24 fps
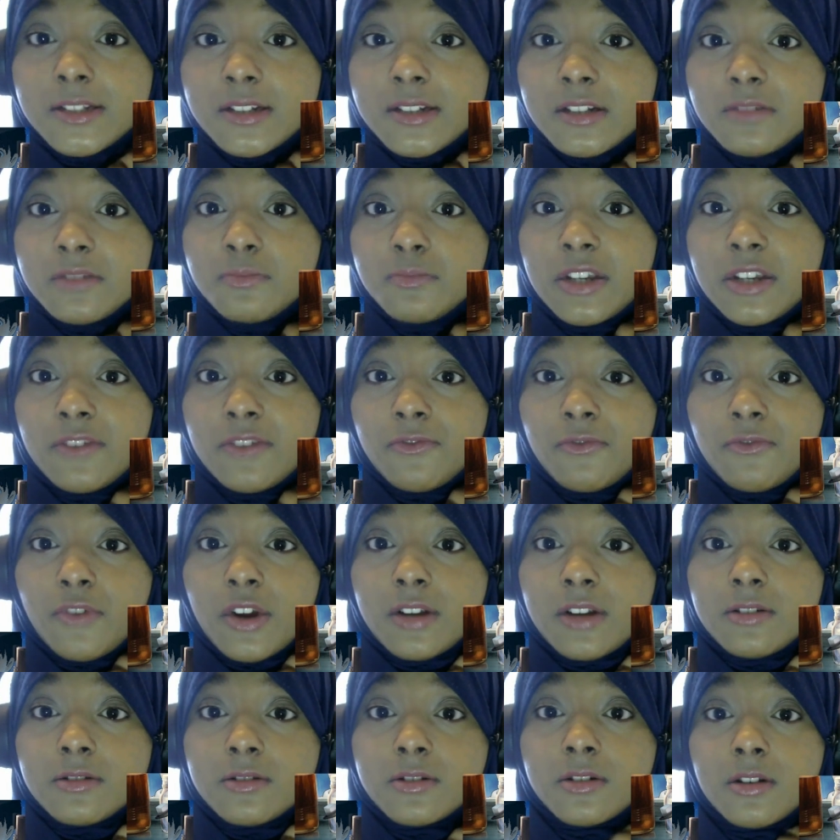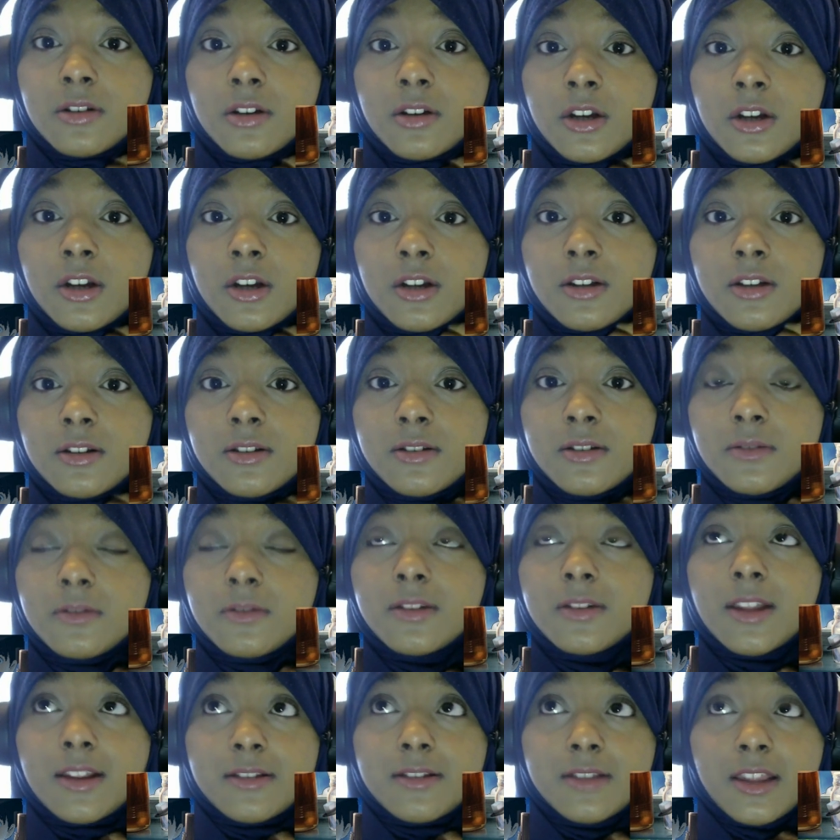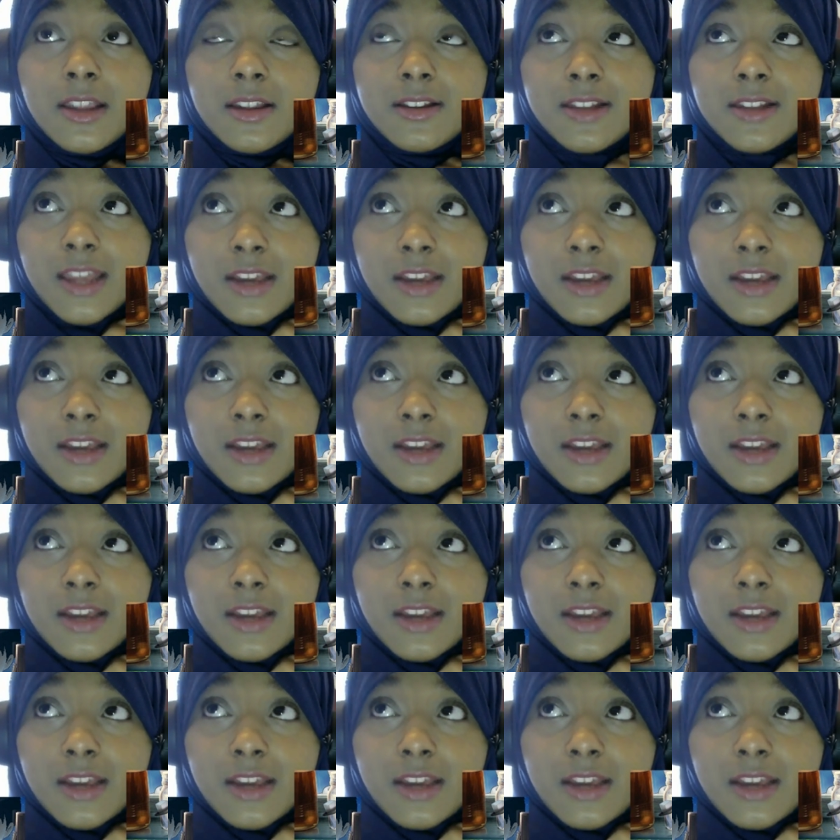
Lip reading: did befriend, they